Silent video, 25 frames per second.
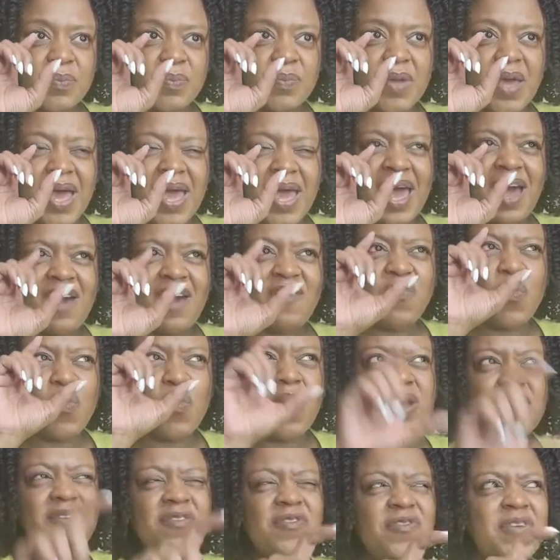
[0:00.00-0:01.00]
I have
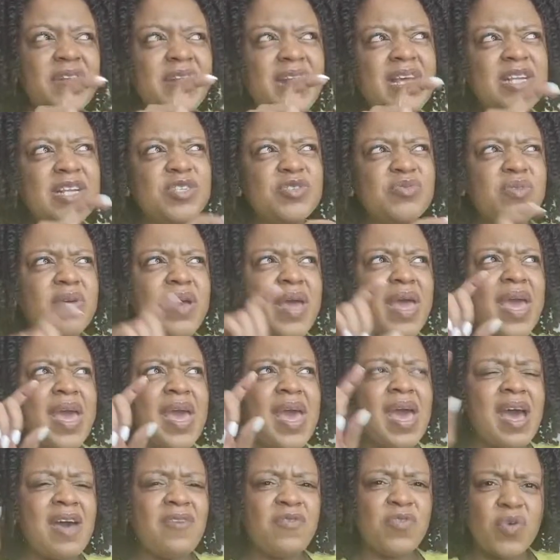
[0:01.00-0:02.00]
one for natural
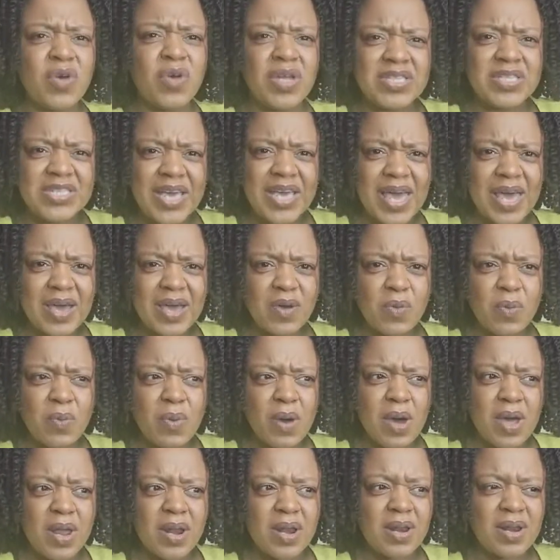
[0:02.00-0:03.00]
hair. I've got a tech
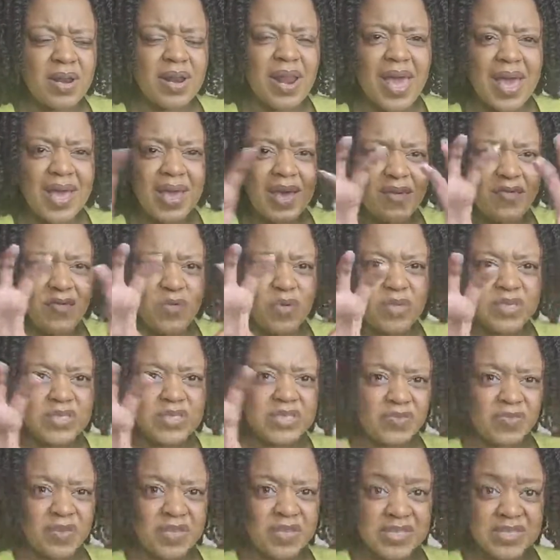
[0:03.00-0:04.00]
one. Like, I've got
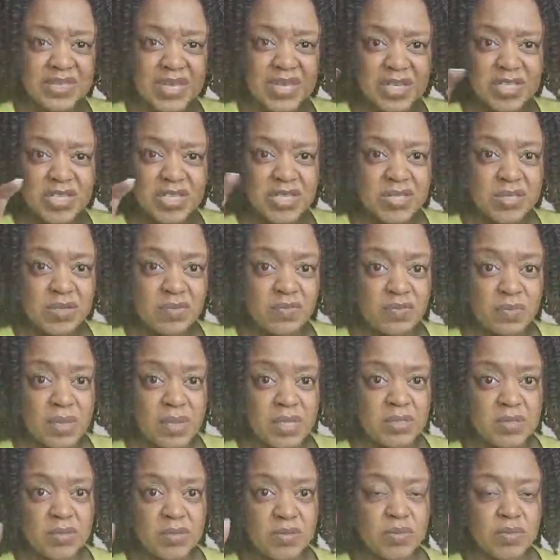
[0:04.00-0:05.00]
different sections of my
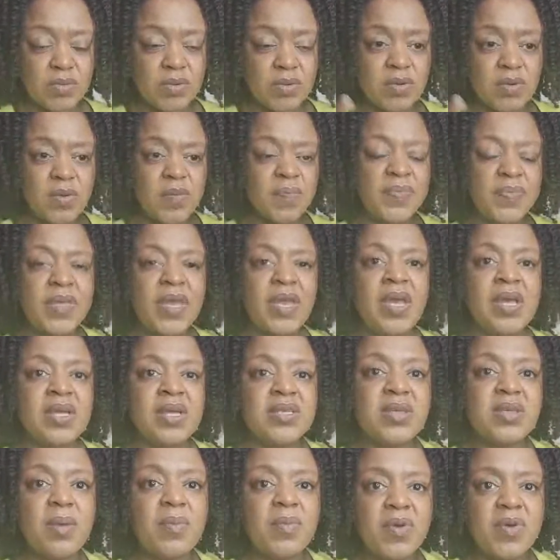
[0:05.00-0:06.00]
store.
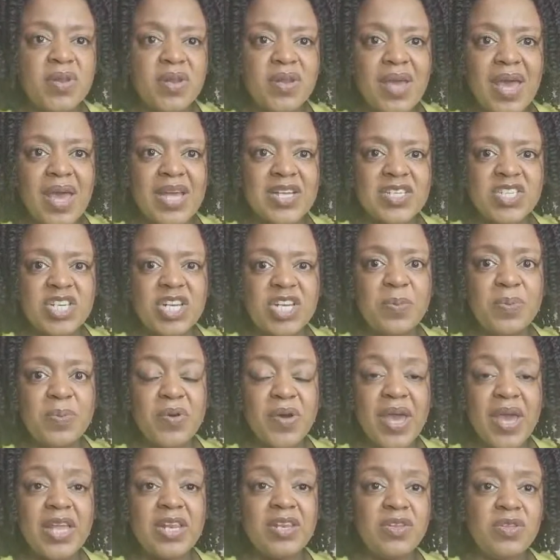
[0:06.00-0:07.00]
So I'm going to actually
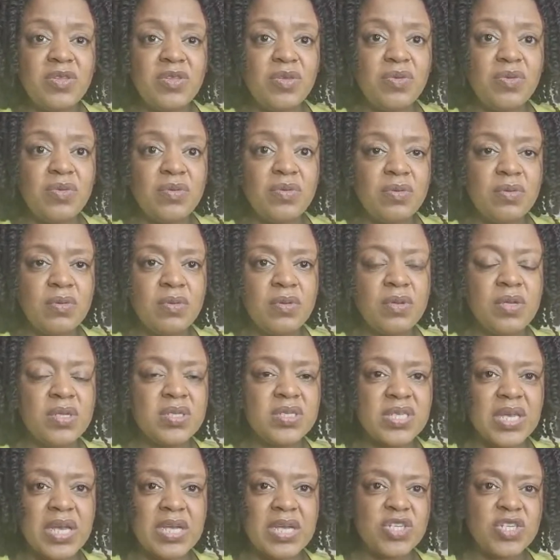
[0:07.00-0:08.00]
put a new
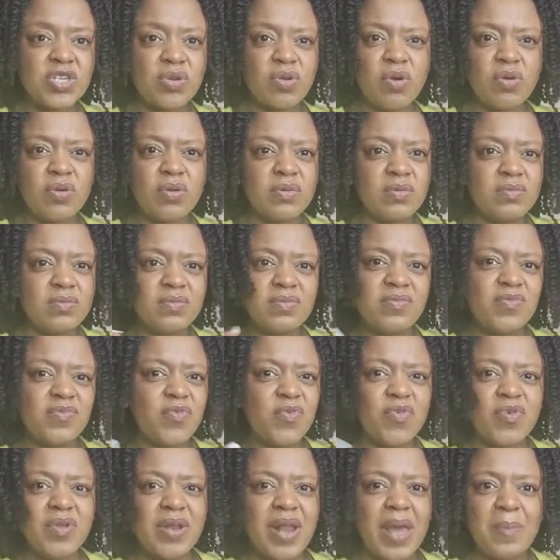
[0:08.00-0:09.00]
section on
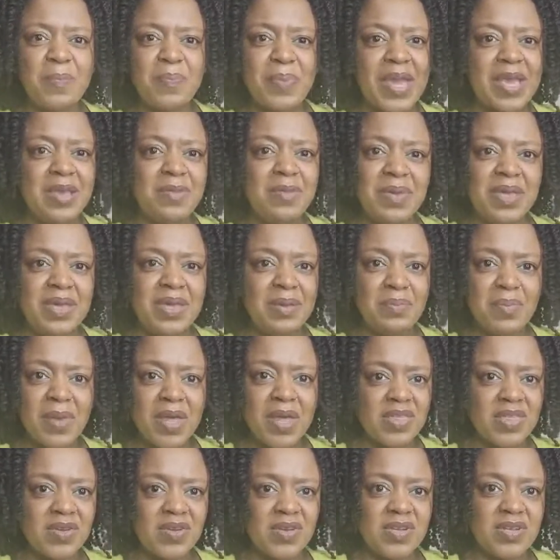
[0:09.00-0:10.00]
for like baby,
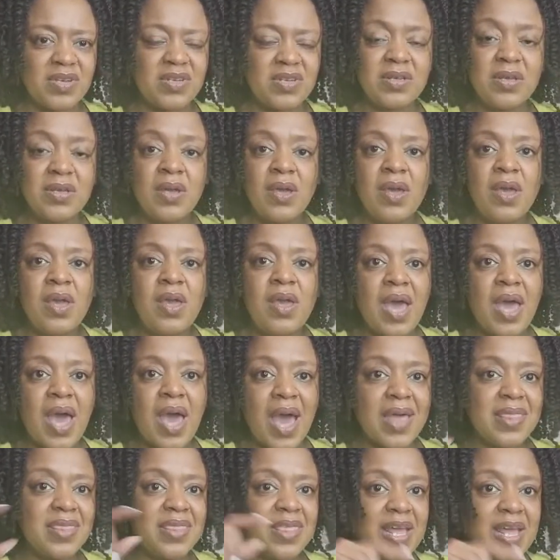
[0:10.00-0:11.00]
motherhood.
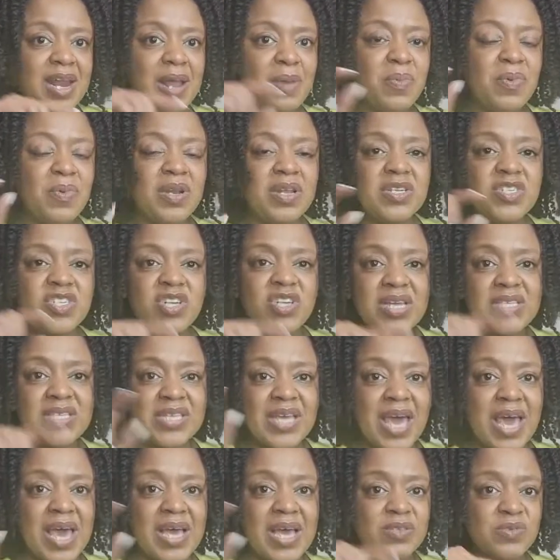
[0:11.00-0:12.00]
And then I'm going to try
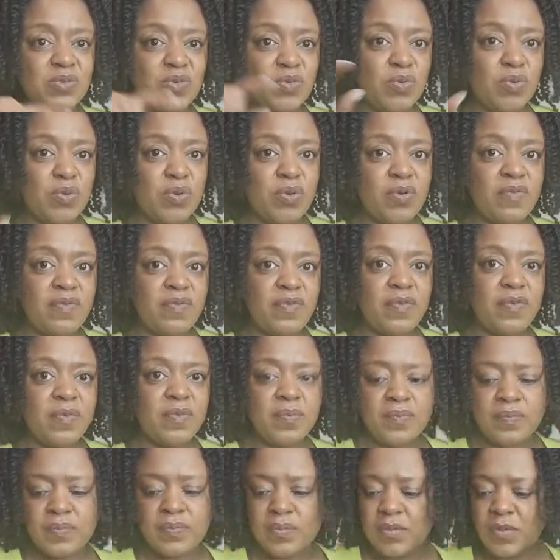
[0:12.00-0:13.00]
to add all of
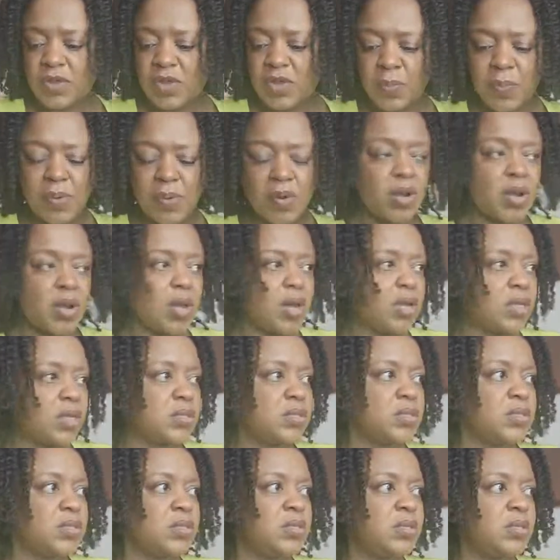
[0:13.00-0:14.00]
the
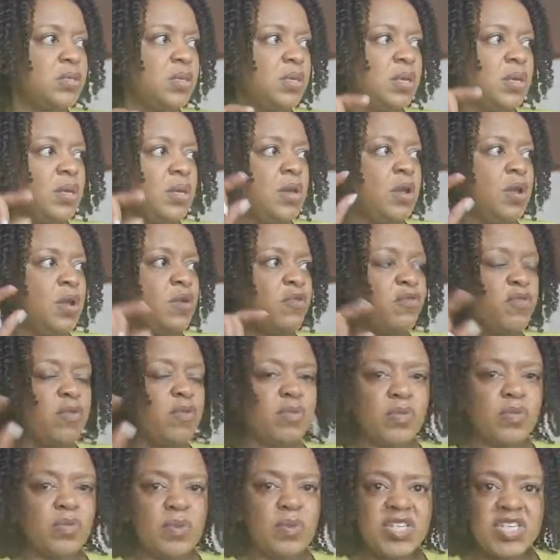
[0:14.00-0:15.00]
products from
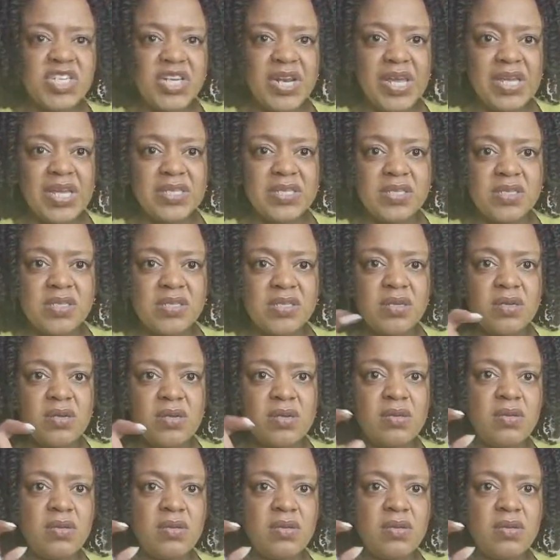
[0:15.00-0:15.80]
the wish list